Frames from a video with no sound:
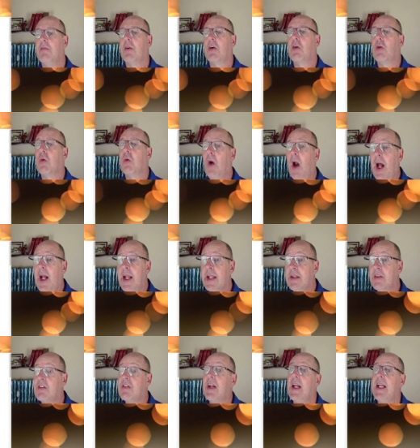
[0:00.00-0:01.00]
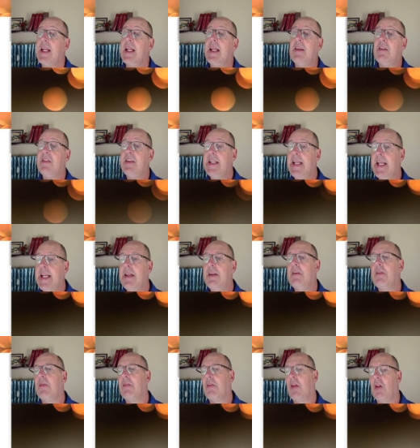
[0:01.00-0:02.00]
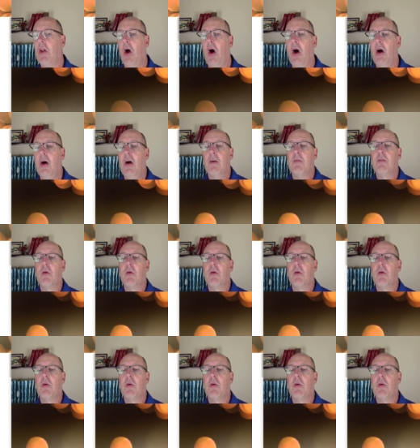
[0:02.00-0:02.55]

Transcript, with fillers: For Christ is the end of the law